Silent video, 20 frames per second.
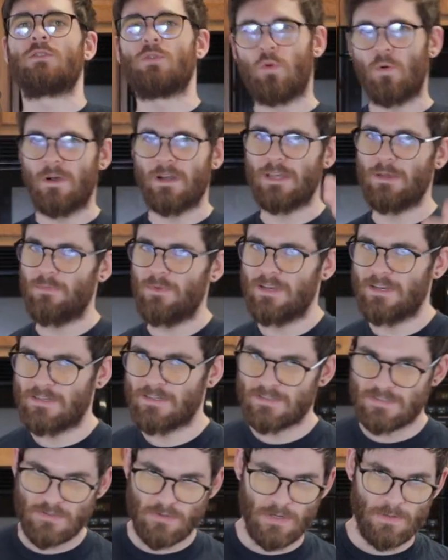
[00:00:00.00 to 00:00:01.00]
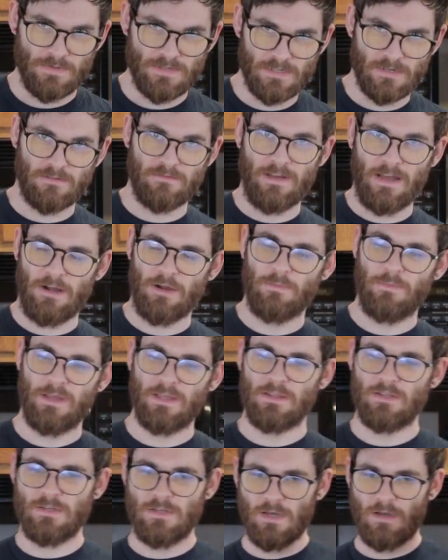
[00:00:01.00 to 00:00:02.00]
20-minute description of how I
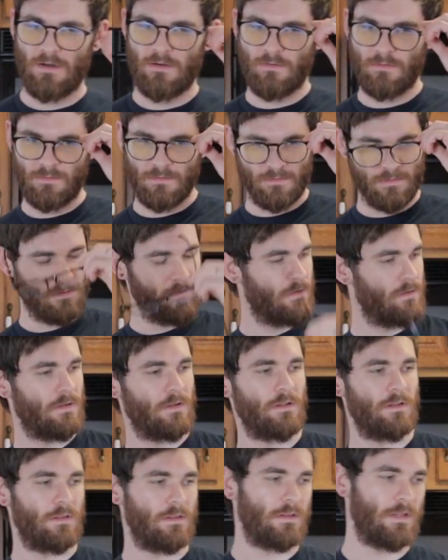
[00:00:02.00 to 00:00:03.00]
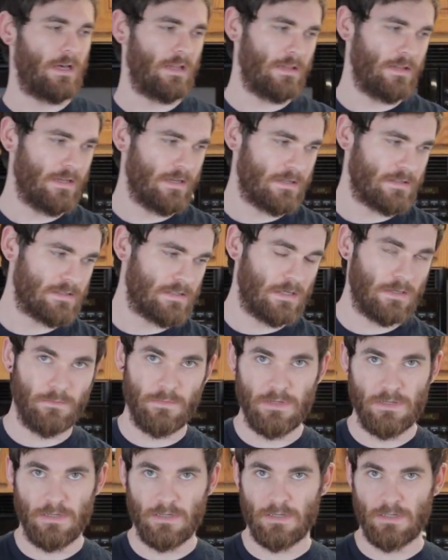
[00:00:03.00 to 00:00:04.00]
made the dough, that link is going to
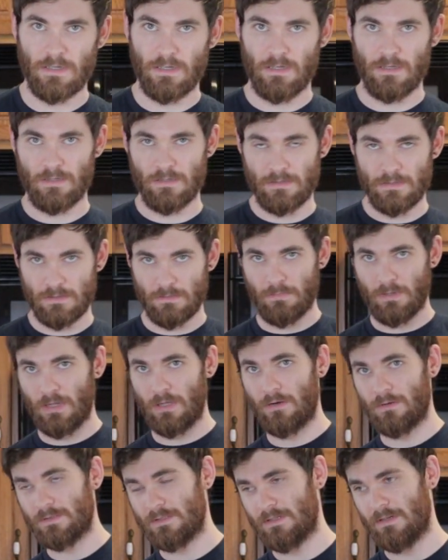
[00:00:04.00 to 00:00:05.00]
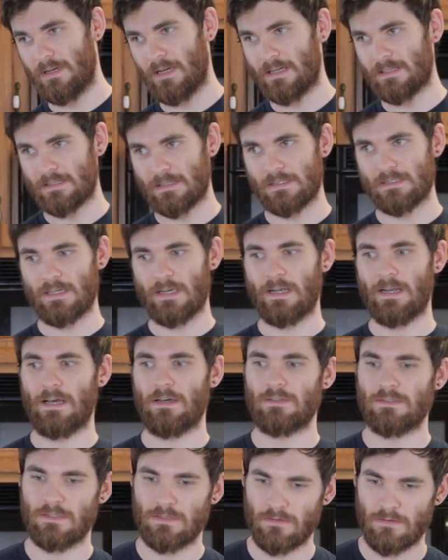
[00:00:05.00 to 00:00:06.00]
be below so you guys can check it
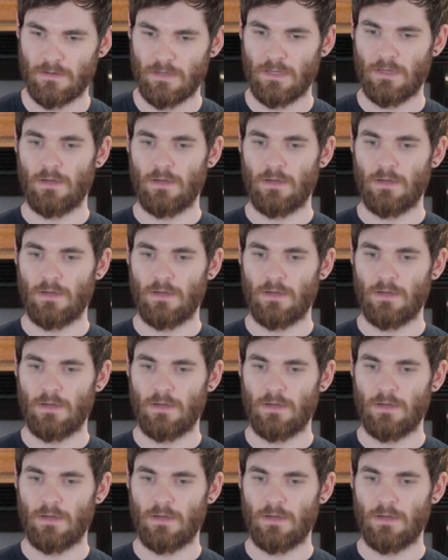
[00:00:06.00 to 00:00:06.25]
out too.